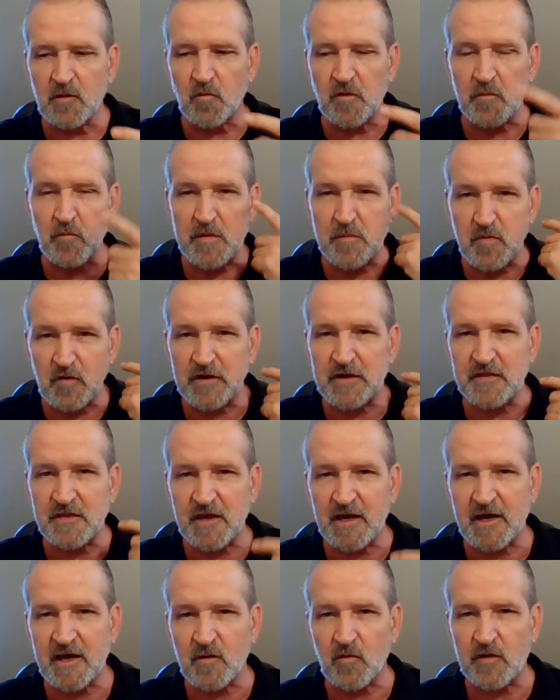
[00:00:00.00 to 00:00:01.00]
when we breathe
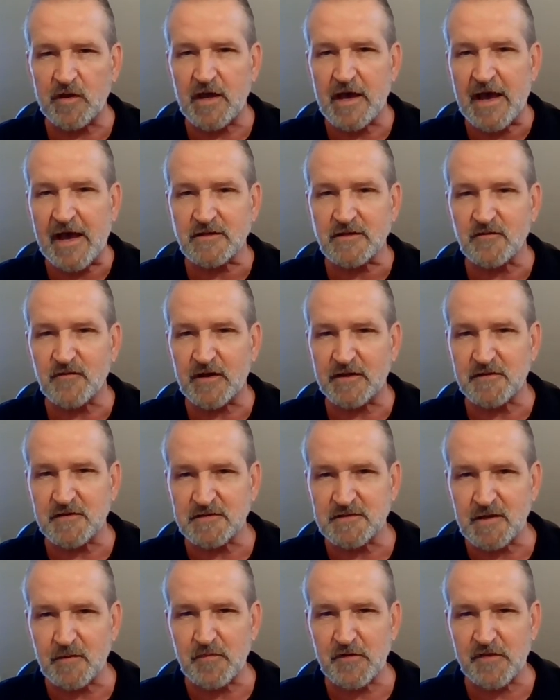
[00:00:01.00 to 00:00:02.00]
in, we activate the
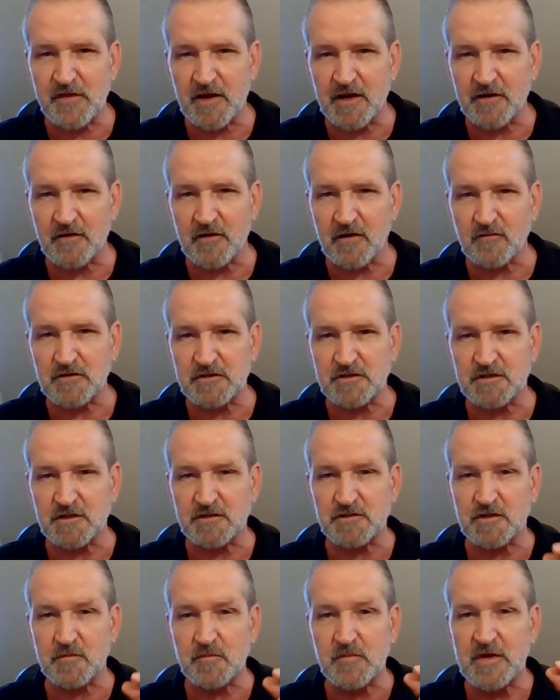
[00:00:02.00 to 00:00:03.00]
sympathetic nervous
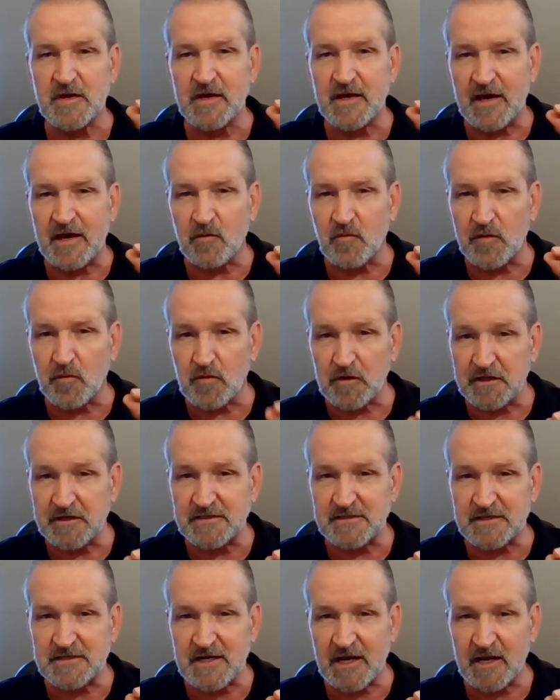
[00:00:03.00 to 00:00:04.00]
system and we
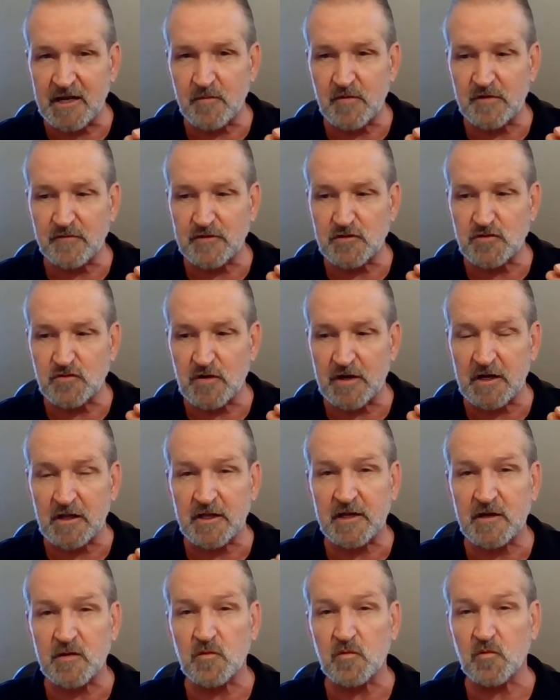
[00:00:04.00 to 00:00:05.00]
release a tiny bit of
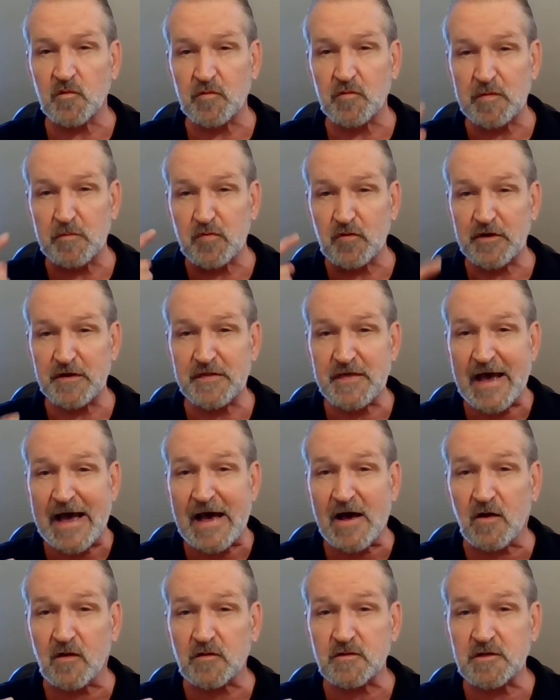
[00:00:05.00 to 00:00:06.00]
adrenaline. When we breathe
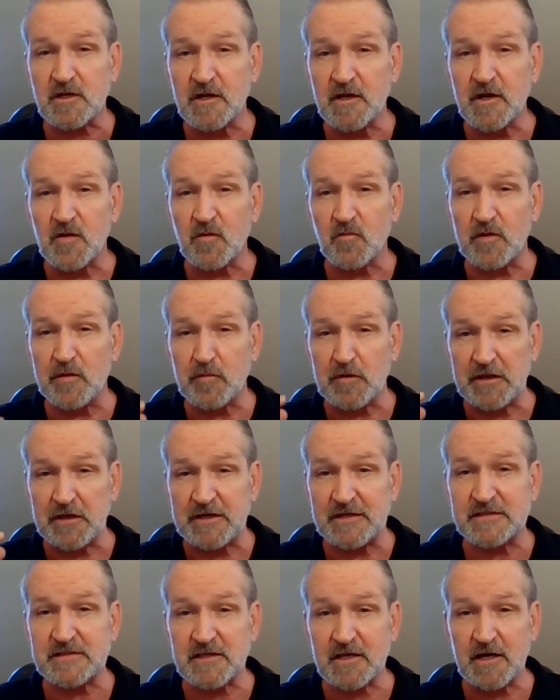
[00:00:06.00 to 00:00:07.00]
out, we
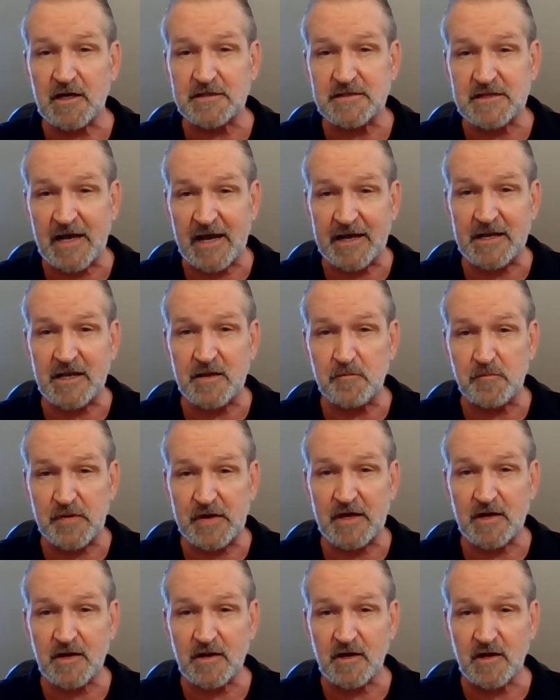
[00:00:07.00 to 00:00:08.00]
release a tiny
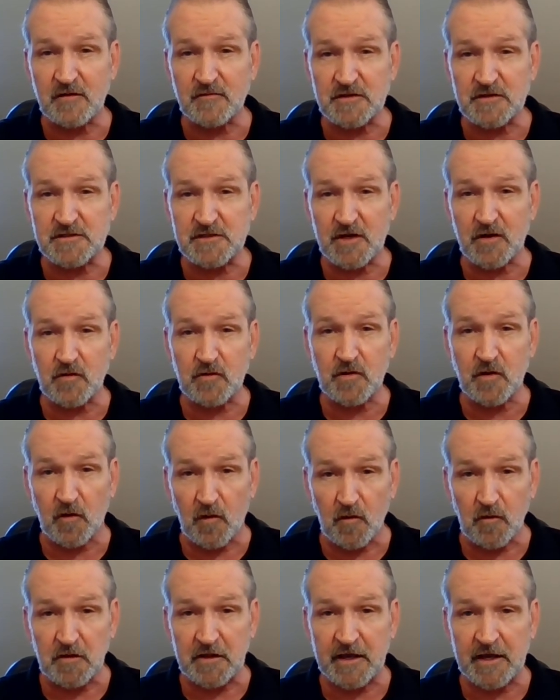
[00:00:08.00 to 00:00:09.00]
bit of
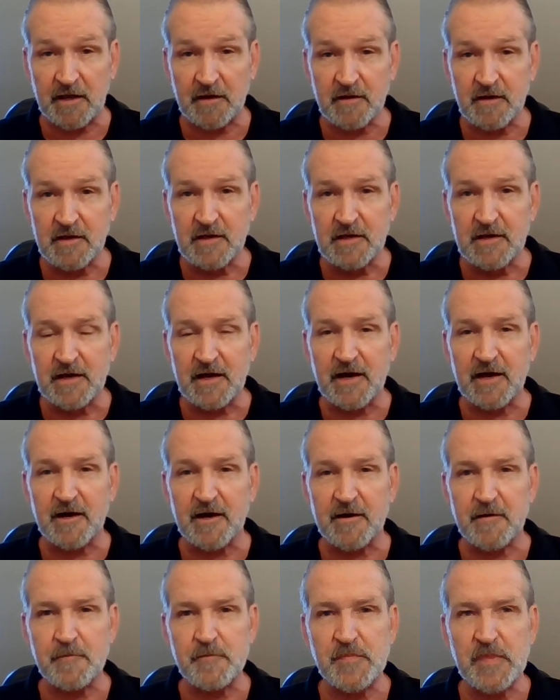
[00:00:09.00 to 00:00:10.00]
acetylcholine.
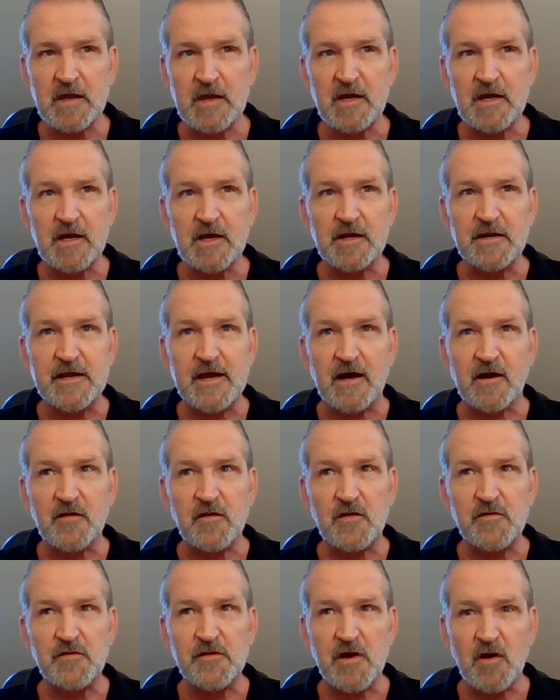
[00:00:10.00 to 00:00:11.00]

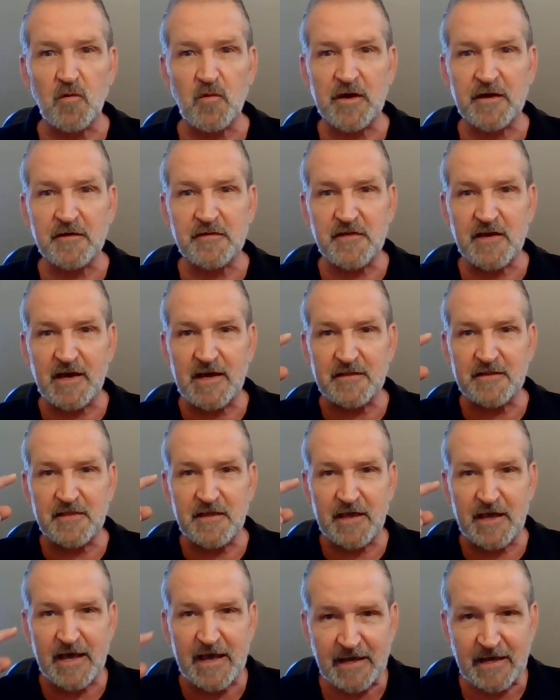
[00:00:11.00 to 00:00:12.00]
Now, knowing that
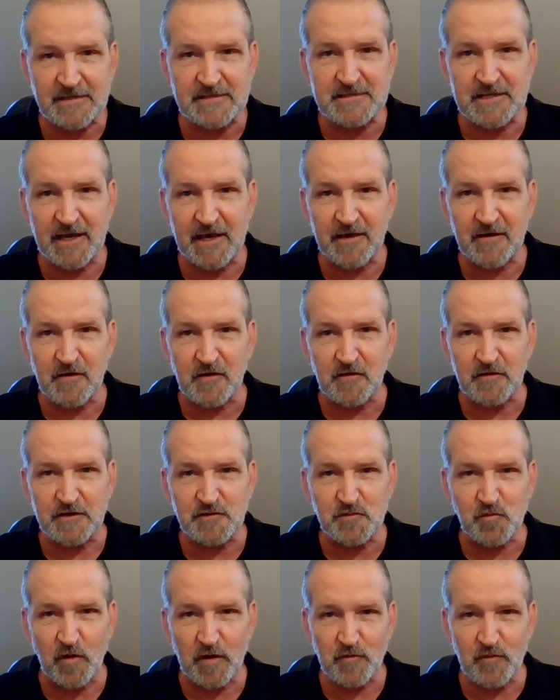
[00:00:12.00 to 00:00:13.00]
the exhale
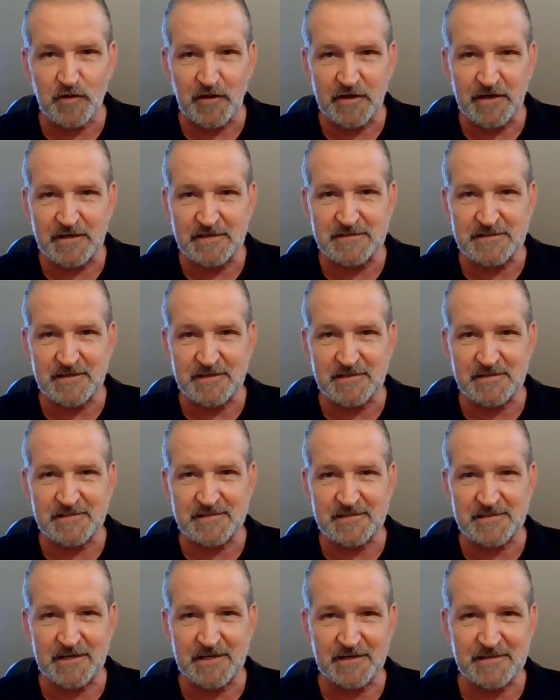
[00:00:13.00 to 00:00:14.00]
is what
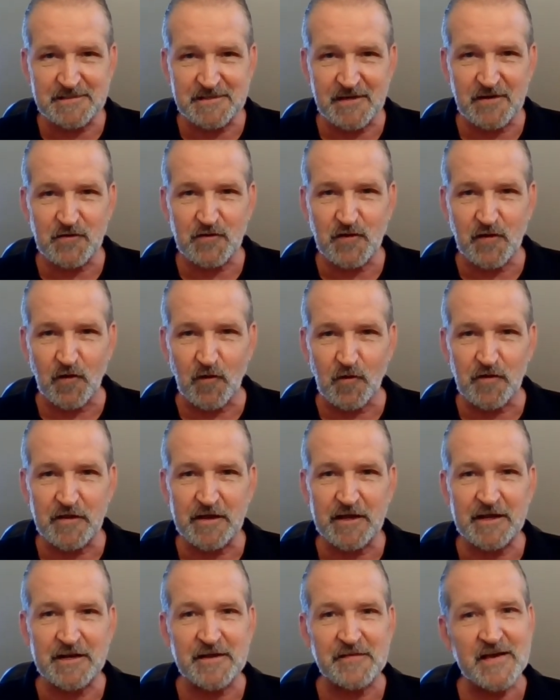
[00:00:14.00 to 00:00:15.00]
releases the
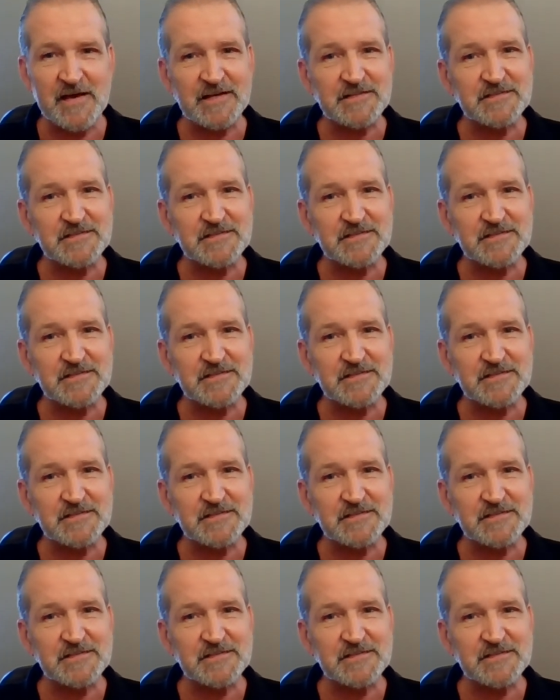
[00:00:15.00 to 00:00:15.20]
acetylcholine, and